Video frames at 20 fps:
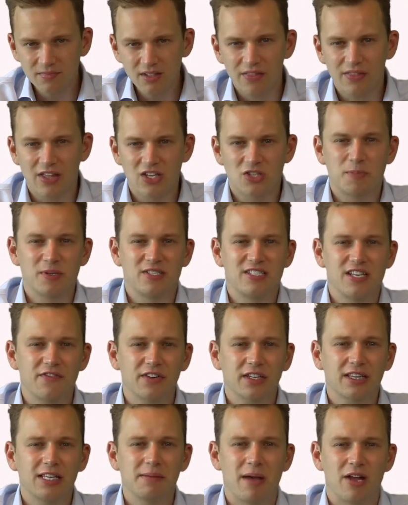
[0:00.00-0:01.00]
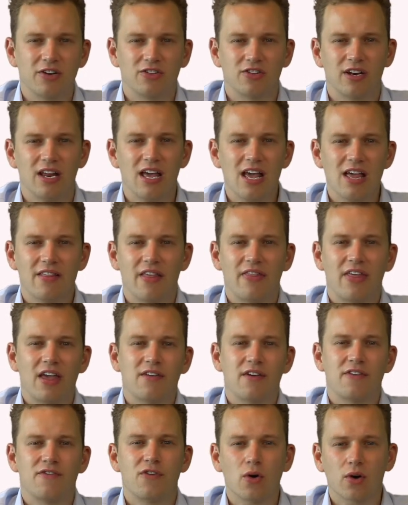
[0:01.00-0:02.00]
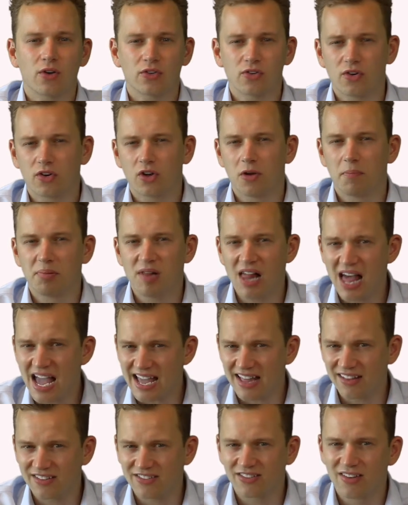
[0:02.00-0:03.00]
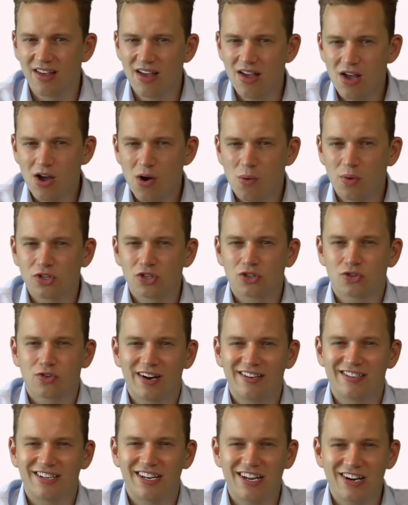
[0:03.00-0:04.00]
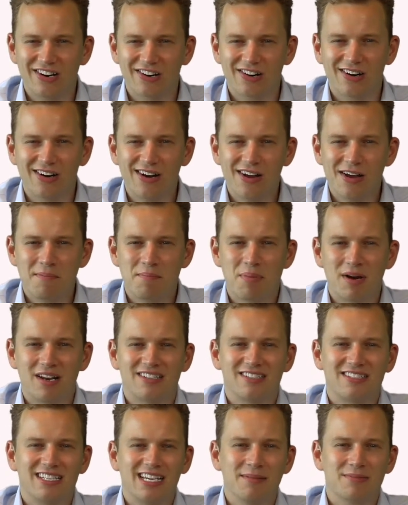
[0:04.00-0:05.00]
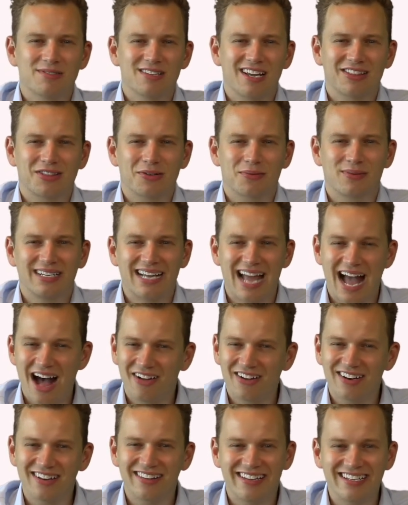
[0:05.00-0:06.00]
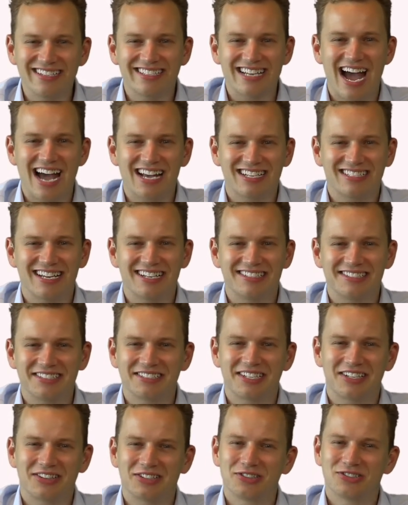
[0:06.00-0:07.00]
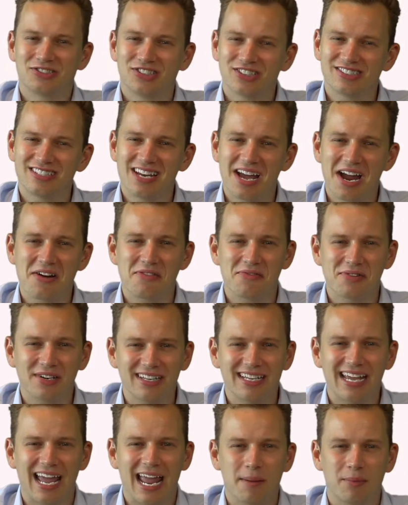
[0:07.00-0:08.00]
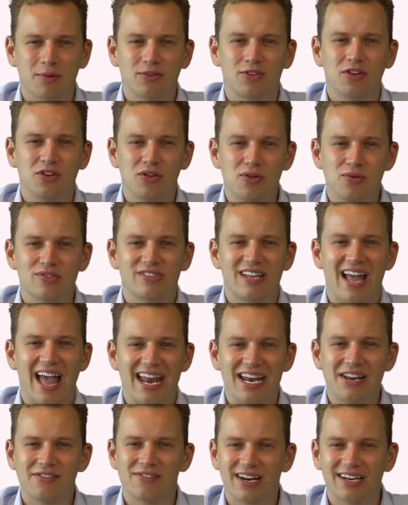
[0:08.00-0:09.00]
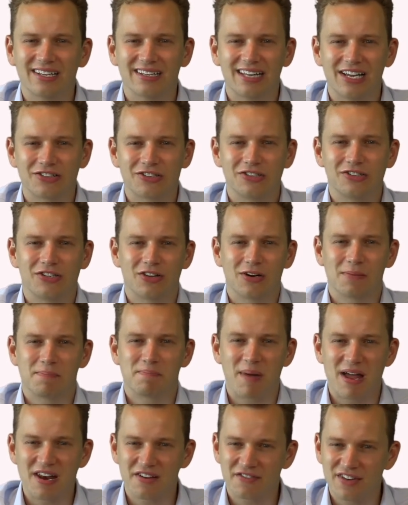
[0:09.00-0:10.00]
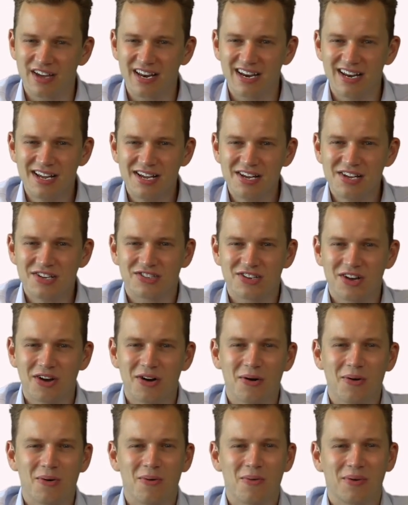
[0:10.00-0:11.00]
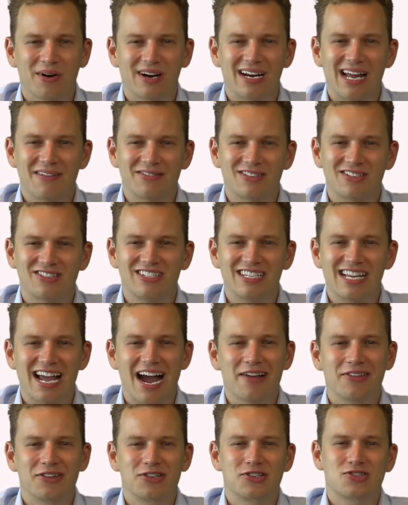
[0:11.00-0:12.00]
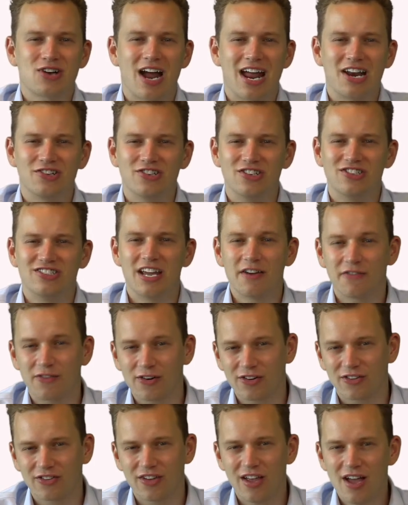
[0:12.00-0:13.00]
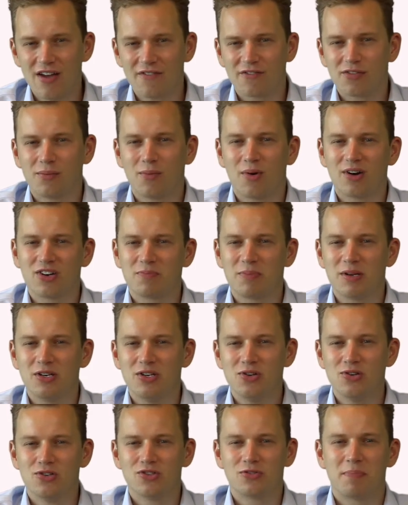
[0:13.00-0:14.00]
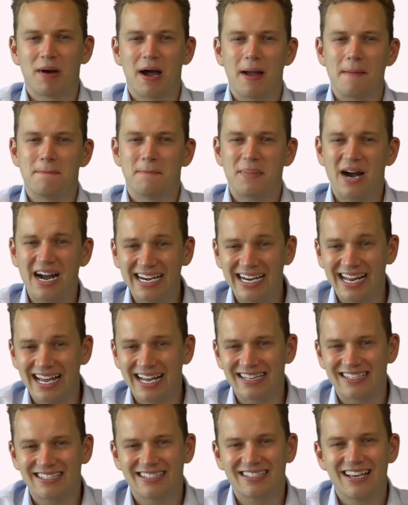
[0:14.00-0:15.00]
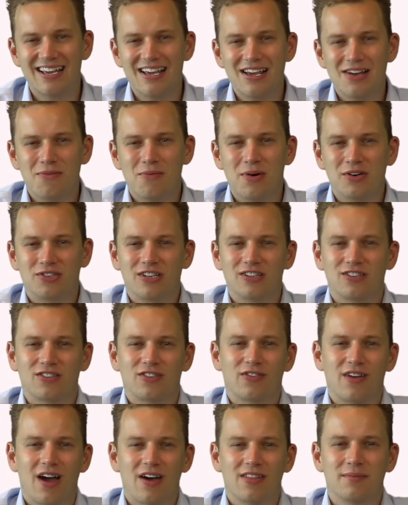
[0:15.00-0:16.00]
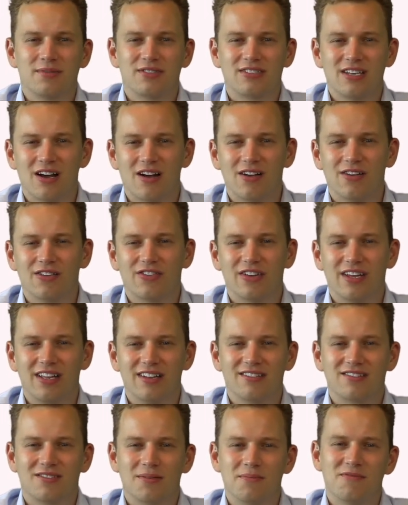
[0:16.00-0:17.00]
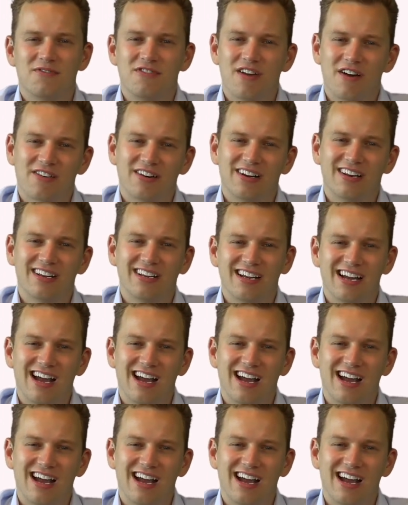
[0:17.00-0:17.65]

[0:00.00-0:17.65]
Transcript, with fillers: They specifically mentioned that they have a focus on compliance, which is great to hear, but it seems like the reality of these assets is that they're just not really able to use any regulation to their benefit. So we're going to have to see how the strategy differs from what has been used by Binance, which has found themselves in some very